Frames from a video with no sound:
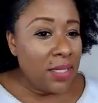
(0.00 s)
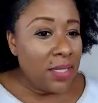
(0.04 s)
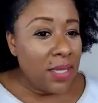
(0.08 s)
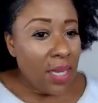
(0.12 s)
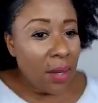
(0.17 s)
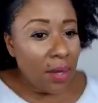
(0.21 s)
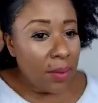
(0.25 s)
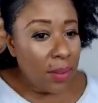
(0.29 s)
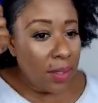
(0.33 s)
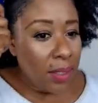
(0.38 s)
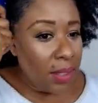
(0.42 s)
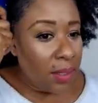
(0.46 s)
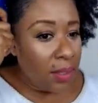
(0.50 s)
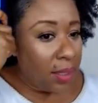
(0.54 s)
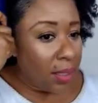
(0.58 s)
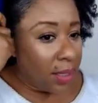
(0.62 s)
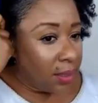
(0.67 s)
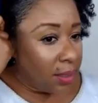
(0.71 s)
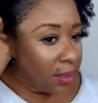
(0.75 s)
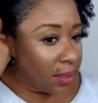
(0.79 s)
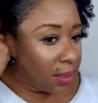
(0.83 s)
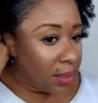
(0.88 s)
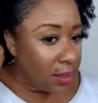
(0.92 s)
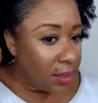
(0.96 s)
literally, look
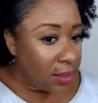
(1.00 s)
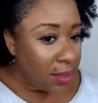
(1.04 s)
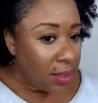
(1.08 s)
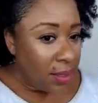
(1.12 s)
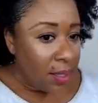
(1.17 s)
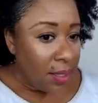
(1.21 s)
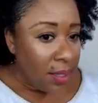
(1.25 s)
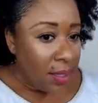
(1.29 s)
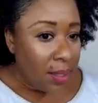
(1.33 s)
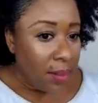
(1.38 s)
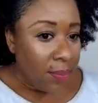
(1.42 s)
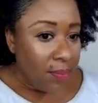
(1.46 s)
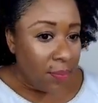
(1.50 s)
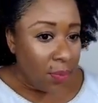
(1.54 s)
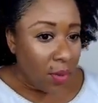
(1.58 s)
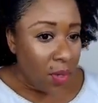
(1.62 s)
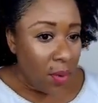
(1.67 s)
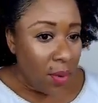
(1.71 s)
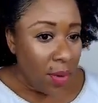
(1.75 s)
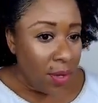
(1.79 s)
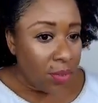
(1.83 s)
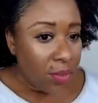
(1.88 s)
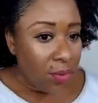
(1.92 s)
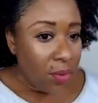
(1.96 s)
at this.
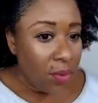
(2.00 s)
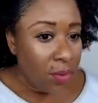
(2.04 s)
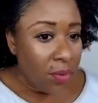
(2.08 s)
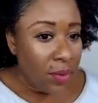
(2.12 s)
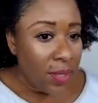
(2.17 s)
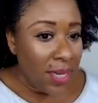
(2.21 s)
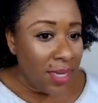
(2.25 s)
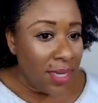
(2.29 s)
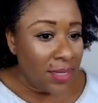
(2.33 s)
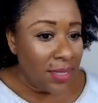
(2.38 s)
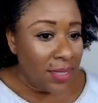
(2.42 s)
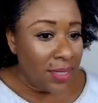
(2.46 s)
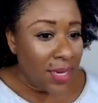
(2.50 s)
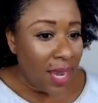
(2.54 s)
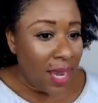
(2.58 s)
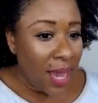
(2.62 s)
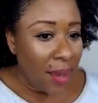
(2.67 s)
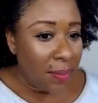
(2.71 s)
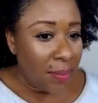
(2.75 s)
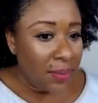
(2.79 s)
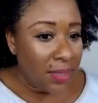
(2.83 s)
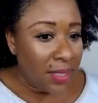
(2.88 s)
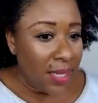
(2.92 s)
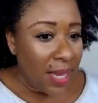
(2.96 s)
Going through, it
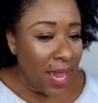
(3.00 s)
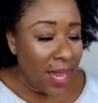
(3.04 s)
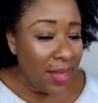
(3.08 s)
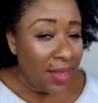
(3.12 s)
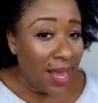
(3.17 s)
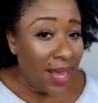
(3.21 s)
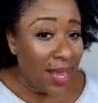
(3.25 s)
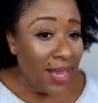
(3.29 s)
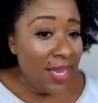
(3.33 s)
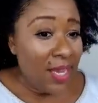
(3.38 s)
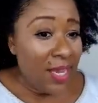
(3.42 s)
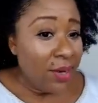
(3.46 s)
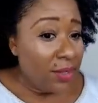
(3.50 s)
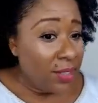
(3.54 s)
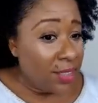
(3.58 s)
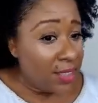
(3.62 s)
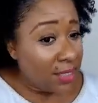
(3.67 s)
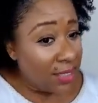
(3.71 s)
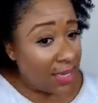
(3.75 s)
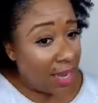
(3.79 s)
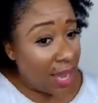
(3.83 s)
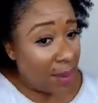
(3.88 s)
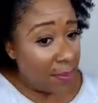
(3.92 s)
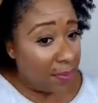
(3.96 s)
stops. And I hear
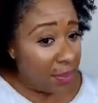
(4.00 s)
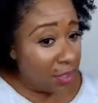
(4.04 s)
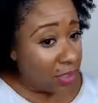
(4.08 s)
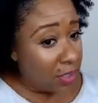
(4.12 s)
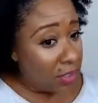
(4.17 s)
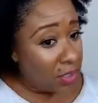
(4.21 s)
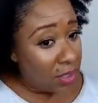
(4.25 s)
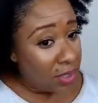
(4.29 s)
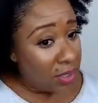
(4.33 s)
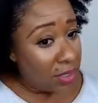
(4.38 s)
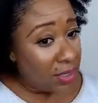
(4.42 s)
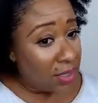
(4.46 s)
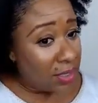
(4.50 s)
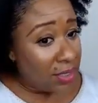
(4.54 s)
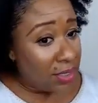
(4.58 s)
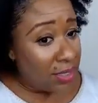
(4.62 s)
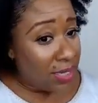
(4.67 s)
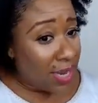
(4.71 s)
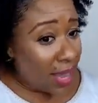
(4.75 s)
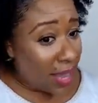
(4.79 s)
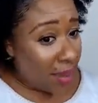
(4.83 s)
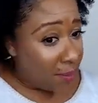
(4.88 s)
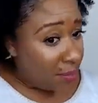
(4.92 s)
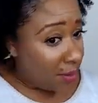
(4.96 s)
snappage,
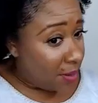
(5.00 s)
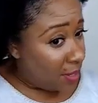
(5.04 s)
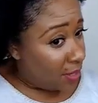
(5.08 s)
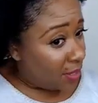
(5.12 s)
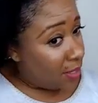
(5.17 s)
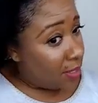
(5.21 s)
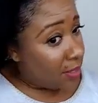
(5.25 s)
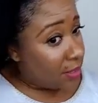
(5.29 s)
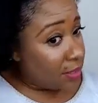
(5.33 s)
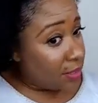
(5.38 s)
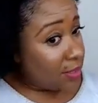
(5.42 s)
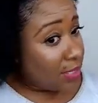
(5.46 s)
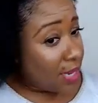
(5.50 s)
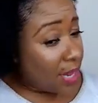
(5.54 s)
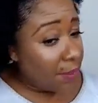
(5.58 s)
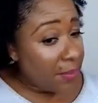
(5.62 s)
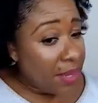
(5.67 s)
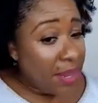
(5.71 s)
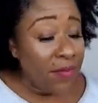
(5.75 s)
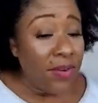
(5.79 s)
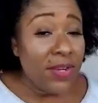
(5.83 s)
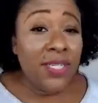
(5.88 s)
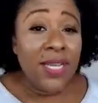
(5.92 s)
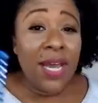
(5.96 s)
snap, snap.
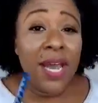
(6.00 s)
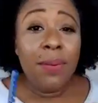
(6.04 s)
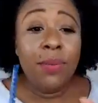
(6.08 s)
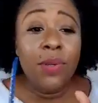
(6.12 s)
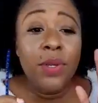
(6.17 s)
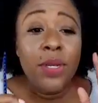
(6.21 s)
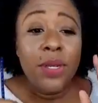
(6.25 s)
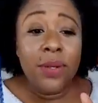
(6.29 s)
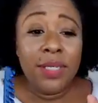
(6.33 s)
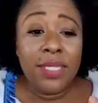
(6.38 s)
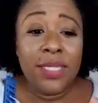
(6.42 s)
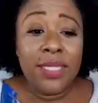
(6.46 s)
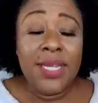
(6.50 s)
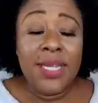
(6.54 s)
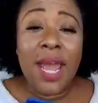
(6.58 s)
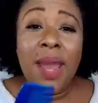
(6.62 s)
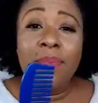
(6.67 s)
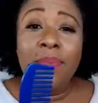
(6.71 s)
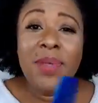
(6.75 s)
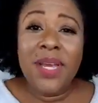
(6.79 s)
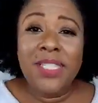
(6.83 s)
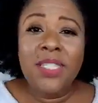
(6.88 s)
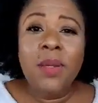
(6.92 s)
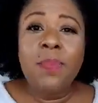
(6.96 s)
Every time you hear a
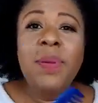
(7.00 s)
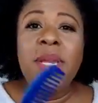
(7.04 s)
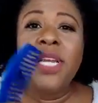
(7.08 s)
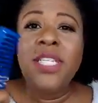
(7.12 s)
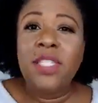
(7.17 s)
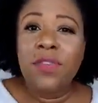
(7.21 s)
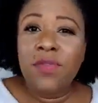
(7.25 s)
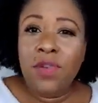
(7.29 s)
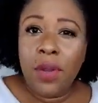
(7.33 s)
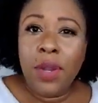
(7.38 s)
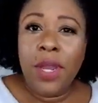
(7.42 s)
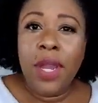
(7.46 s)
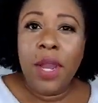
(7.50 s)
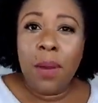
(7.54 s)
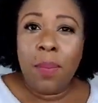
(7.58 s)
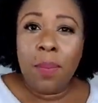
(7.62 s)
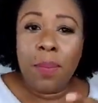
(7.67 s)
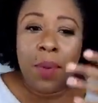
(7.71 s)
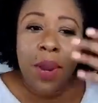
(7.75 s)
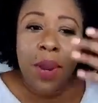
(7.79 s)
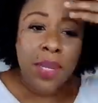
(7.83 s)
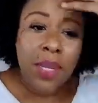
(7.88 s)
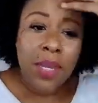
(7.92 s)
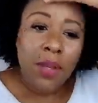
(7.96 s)
snap, that's a piece of your hair
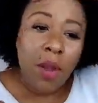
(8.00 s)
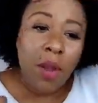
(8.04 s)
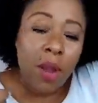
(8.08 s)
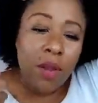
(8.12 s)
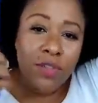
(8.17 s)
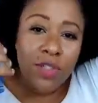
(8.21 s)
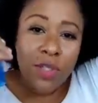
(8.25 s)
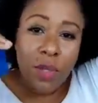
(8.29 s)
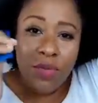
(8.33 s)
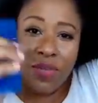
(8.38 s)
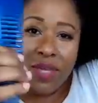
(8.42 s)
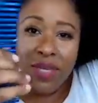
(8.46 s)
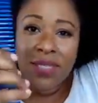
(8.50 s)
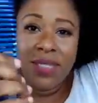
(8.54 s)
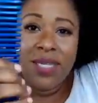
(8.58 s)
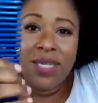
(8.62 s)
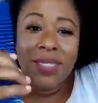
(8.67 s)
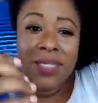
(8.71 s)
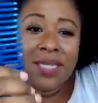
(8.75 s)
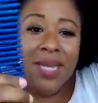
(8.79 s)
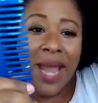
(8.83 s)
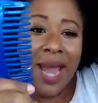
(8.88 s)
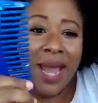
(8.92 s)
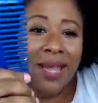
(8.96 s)
breaking off. So this
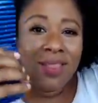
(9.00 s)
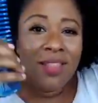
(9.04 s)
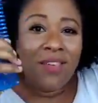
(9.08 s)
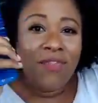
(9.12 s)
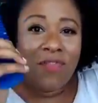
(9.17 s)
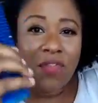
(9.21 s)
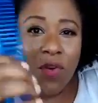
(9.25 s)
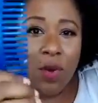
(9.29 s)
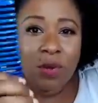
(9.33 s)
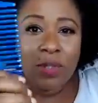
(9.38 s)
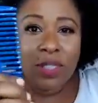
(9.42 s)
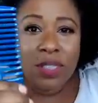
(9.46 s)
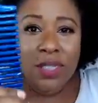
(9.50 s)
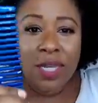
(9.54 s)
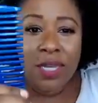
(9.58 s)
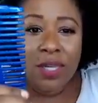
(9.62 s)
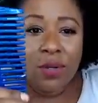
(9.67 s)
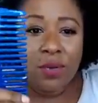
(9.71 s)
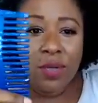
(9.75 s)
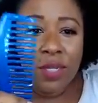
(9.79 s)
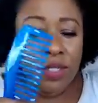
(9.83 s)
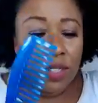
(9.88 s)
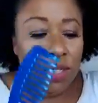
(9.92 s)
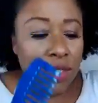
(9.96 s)
is not the first thing
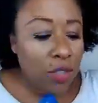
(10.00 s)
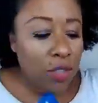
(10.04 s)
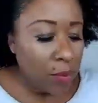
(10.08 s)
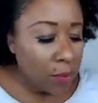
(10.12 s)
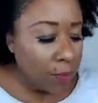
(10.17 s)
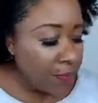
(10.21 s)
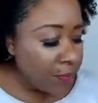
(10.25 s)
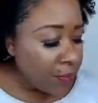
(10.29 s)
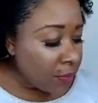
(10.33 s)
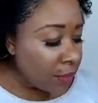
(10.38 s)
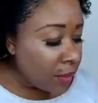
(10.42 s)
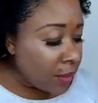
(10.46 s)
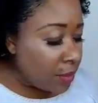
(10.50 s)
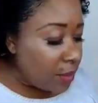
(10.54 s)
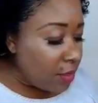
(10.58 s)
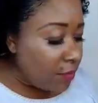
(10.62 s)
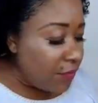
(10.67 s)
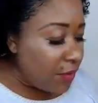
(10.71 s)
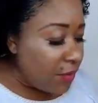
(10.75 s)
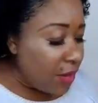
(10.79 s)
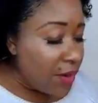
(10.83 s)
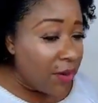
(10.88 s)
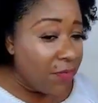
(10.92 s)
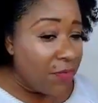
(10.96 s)
you need to do. The
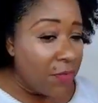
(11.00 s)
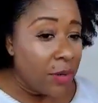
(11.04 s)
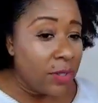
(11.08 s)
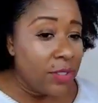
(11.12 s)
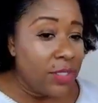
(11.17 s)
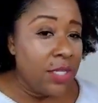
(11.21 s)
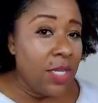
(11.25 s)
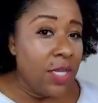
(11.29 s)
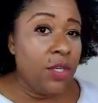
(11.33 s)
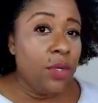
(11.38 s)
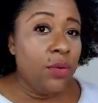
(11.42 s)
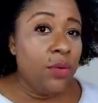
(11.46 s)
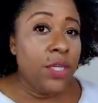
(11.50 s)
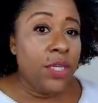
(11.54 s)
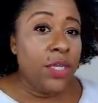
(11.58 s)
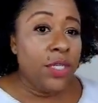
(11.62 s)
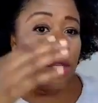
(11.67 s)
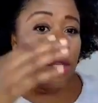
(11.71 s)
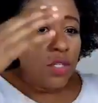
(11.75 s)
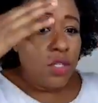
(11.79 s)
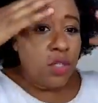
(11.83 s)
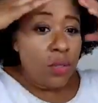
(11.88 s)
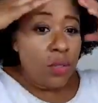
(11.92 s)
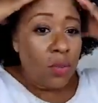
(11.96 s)
very first thing you need
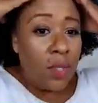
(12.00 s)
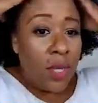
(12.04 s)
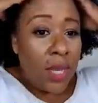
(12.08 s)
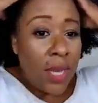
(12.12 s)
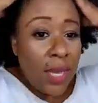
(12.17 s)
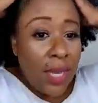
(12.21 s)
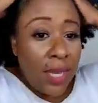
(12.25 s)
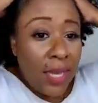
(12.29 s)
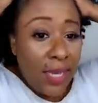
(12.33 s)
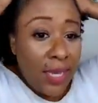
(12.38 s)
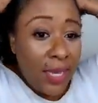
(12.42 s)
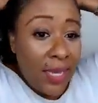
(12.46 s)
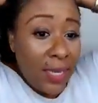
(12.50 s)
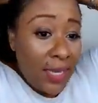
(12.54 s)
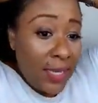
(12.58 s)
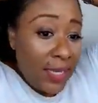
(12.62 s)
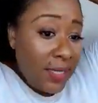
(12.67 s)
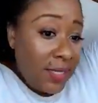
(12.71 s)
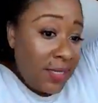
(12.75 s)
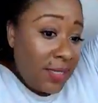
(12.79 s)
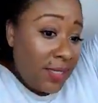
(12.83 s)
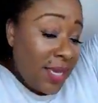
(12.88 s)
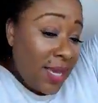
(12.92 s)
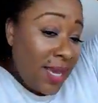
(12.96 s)
to do
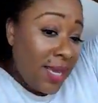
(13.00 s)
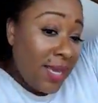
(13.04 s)
is